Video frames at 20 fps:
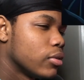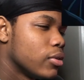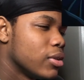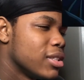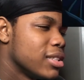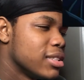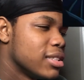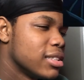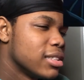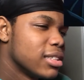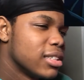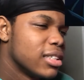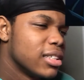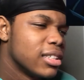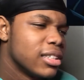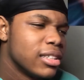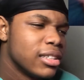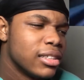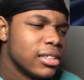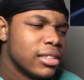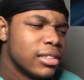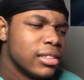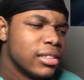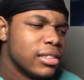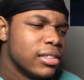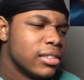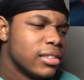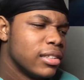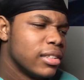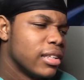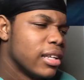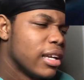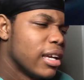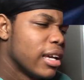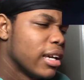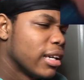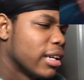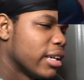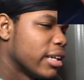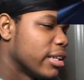What is this? Uh,
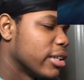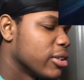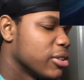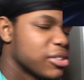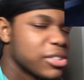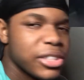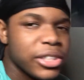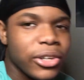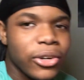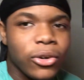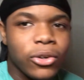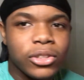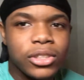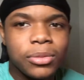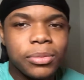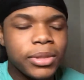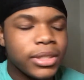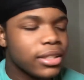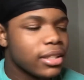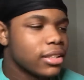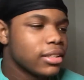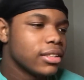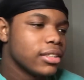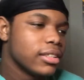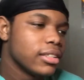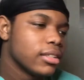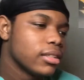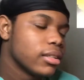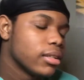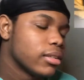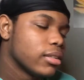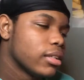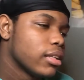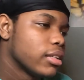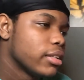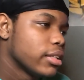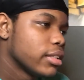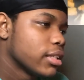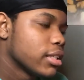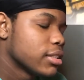Hellsing Ultimate, I think. I, I
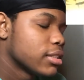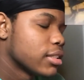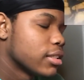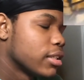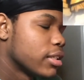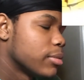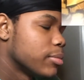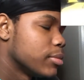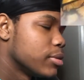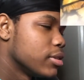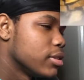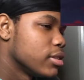think that's the name of